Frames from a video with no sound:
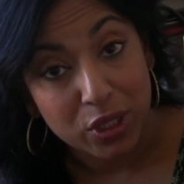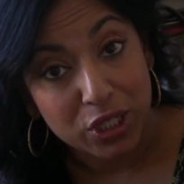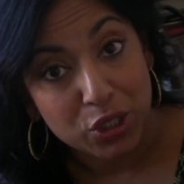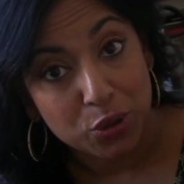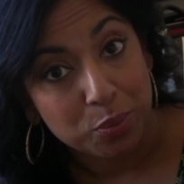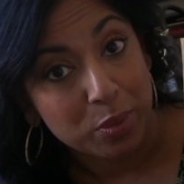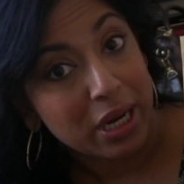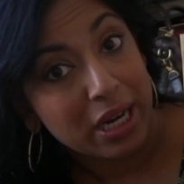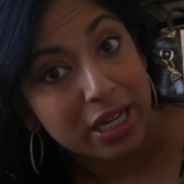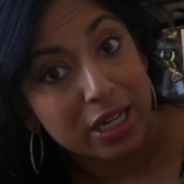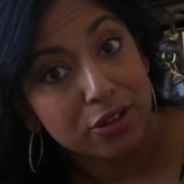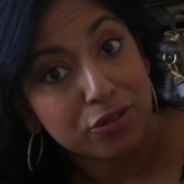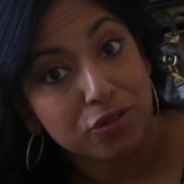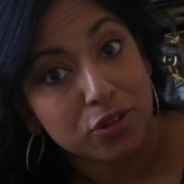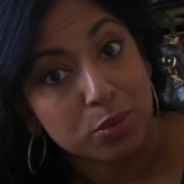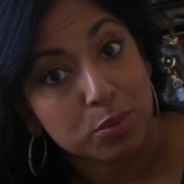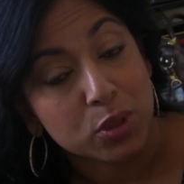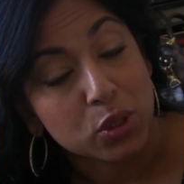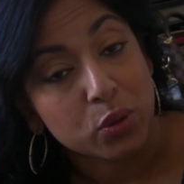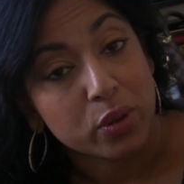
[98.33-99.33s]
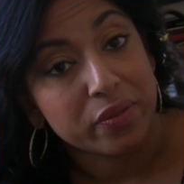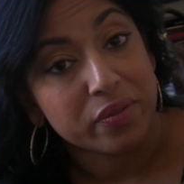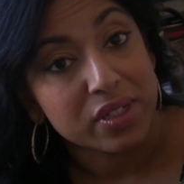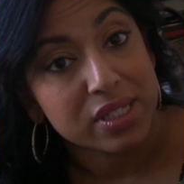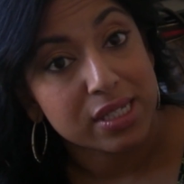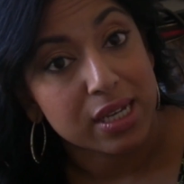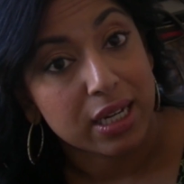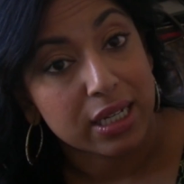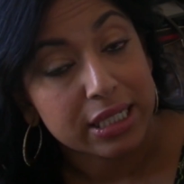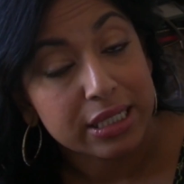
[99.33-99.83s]
when you buy it from Louis
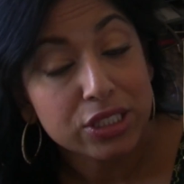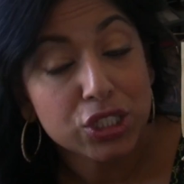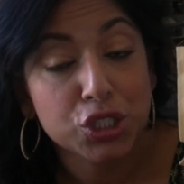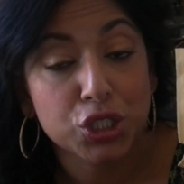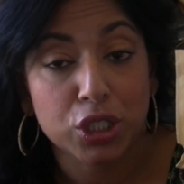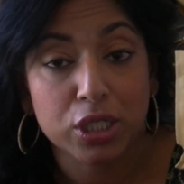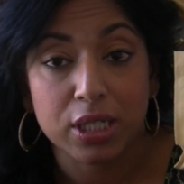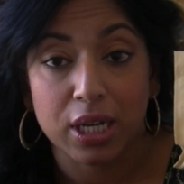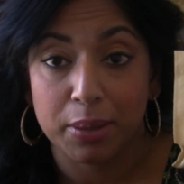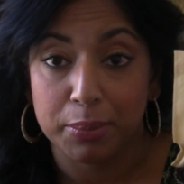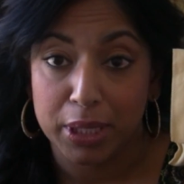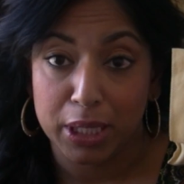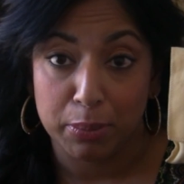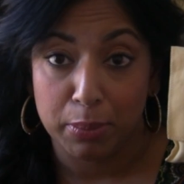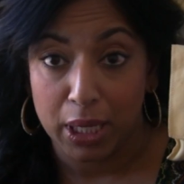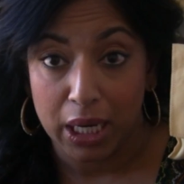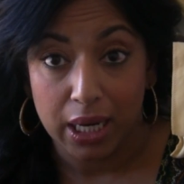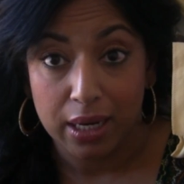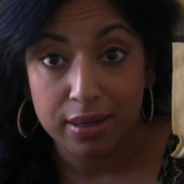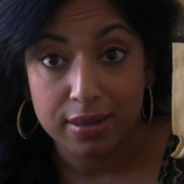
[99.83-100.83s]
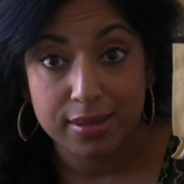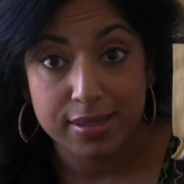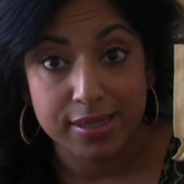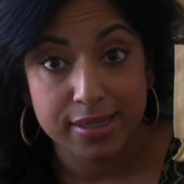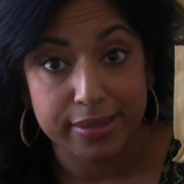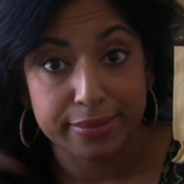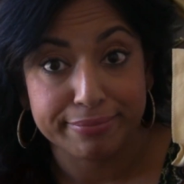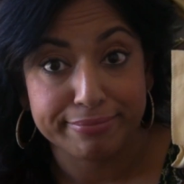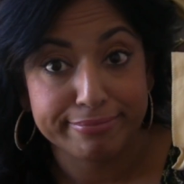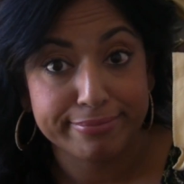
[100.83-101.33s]
Vuitton, should come in a
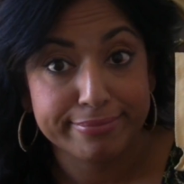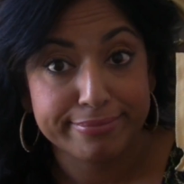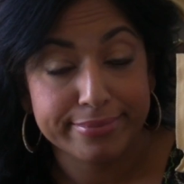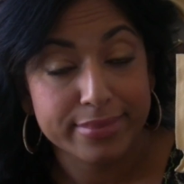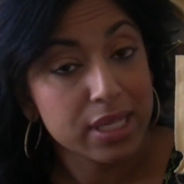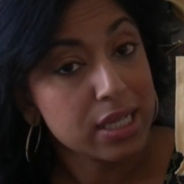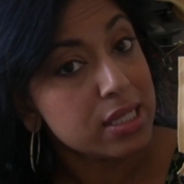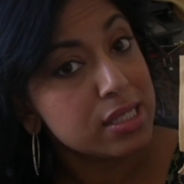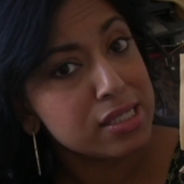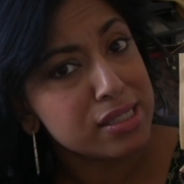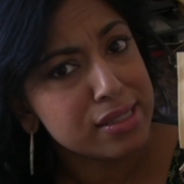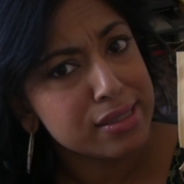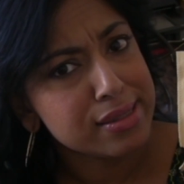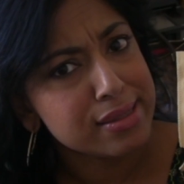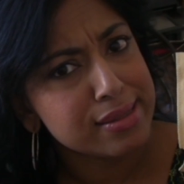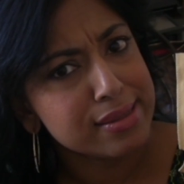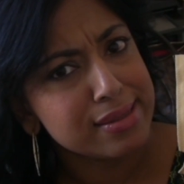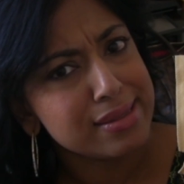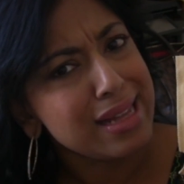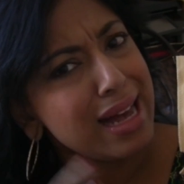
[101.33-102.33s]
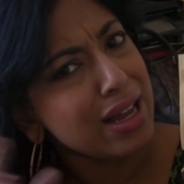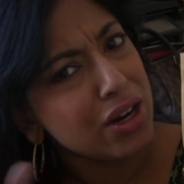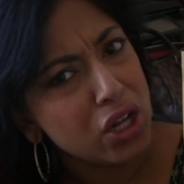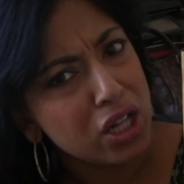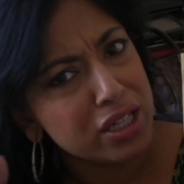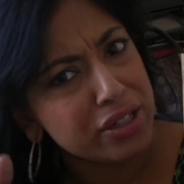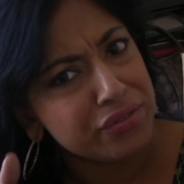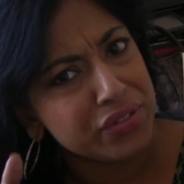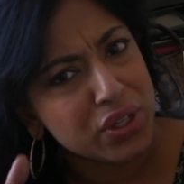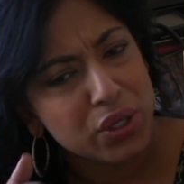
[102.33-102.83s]
box. Not
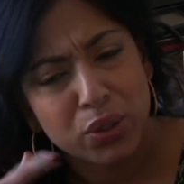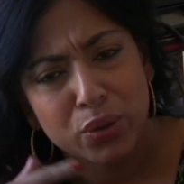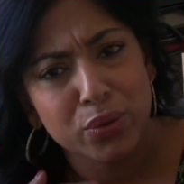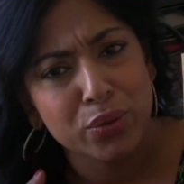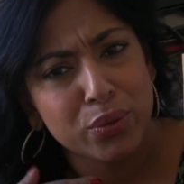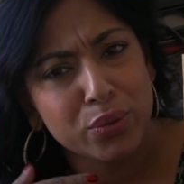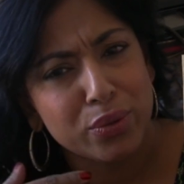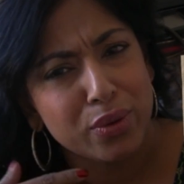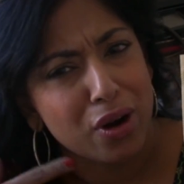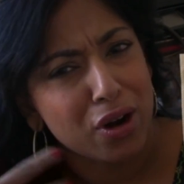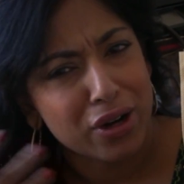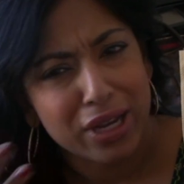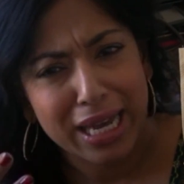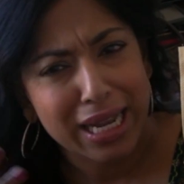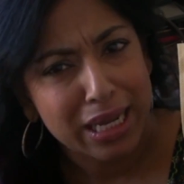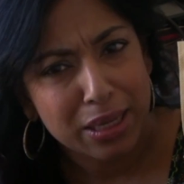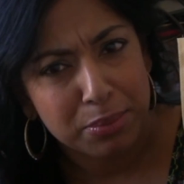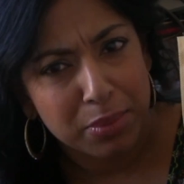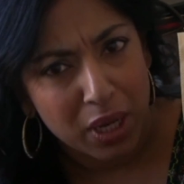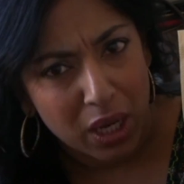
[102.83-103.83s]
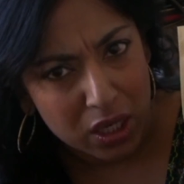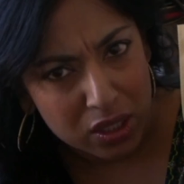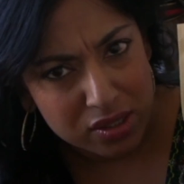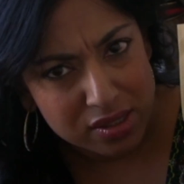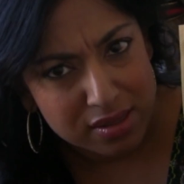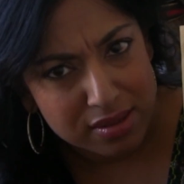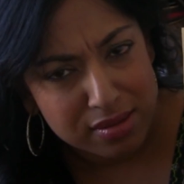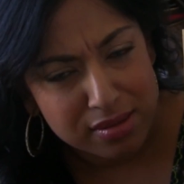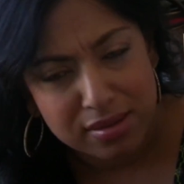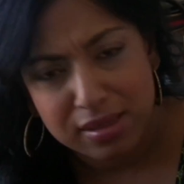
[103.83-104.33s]
all of you are getting
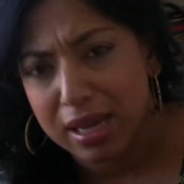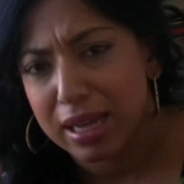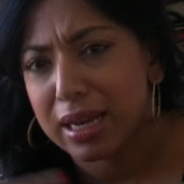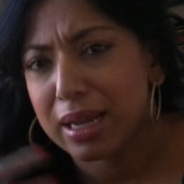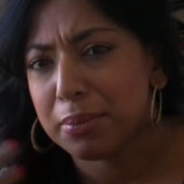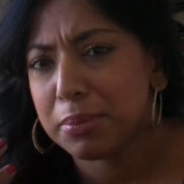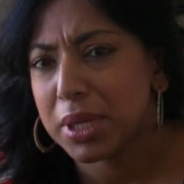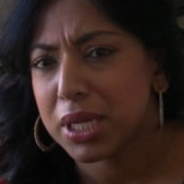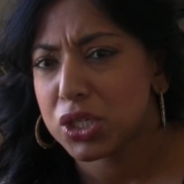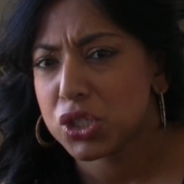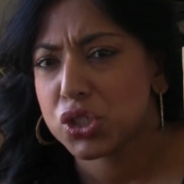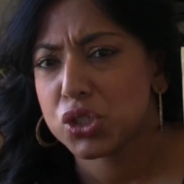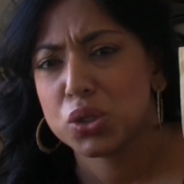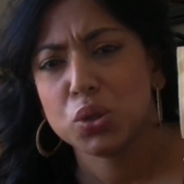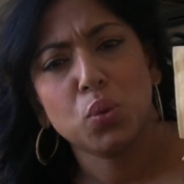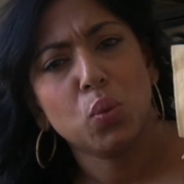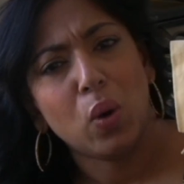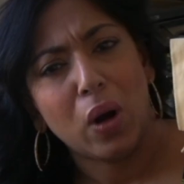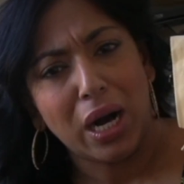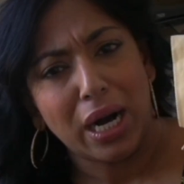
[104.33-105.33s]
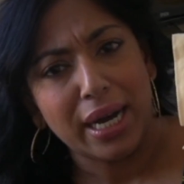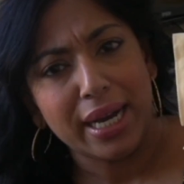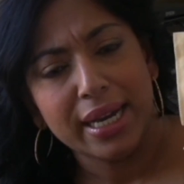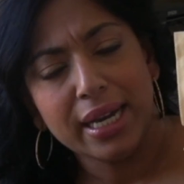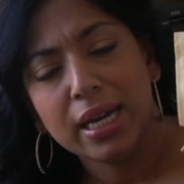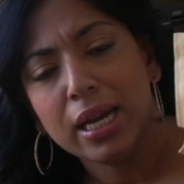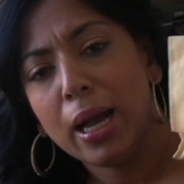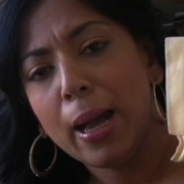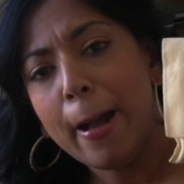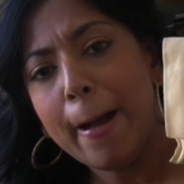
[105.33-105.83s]
boxes, and I'm not sure
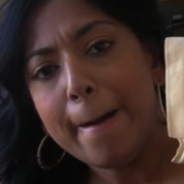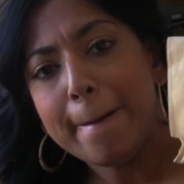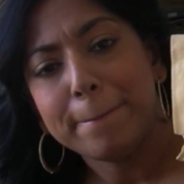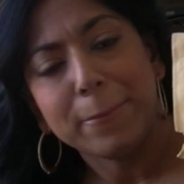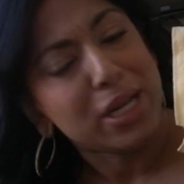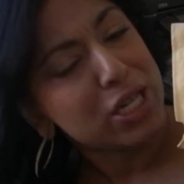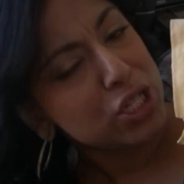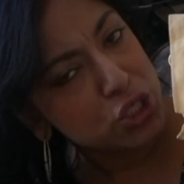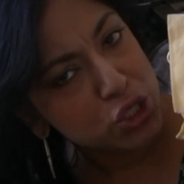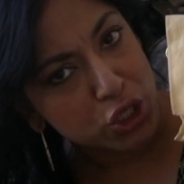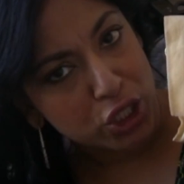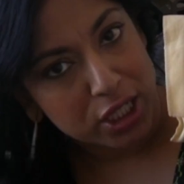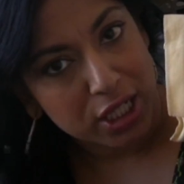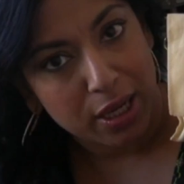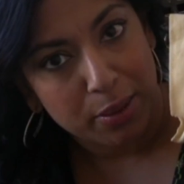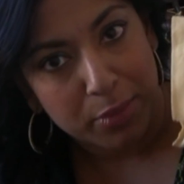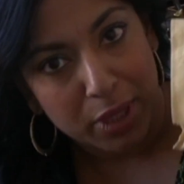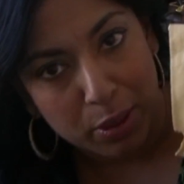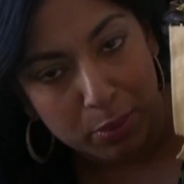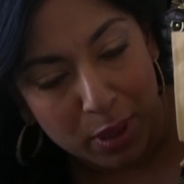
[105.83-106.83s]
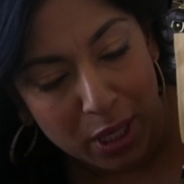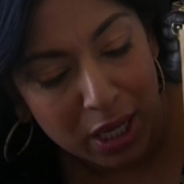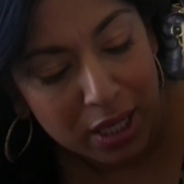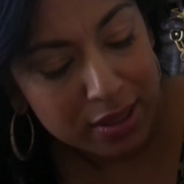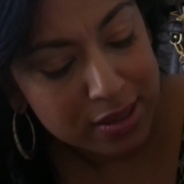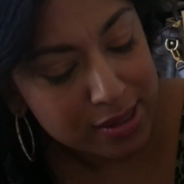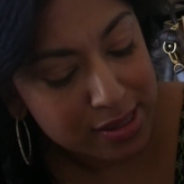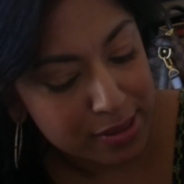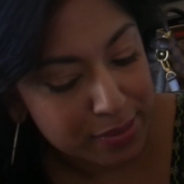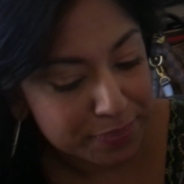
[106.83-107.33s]
why, but it should come in a
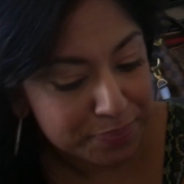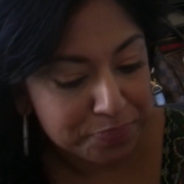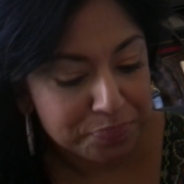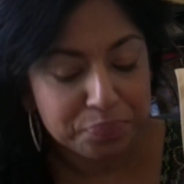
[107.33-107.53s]
box.